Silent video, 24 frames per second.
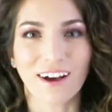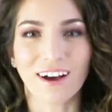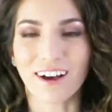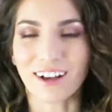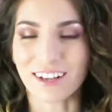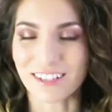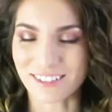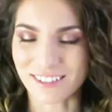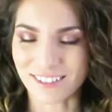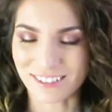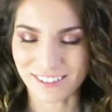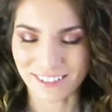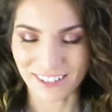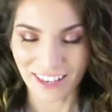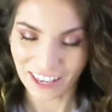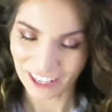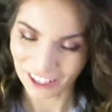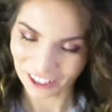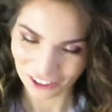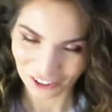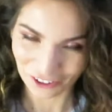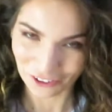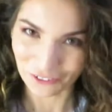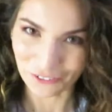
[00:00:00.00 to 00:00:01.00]
I
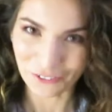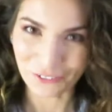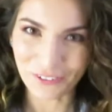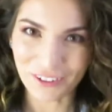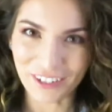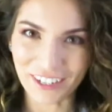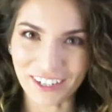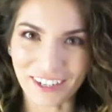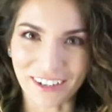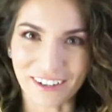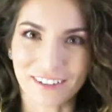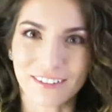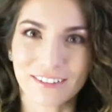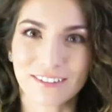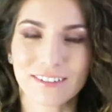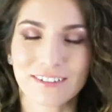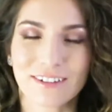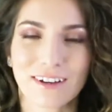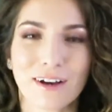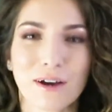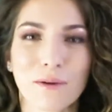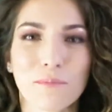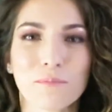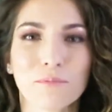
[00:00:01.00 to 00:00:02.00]
thank you, and
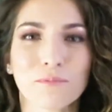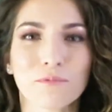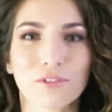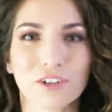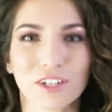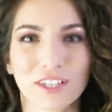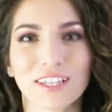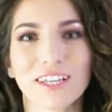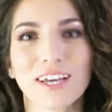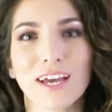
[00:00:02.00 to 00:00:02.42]
I'm really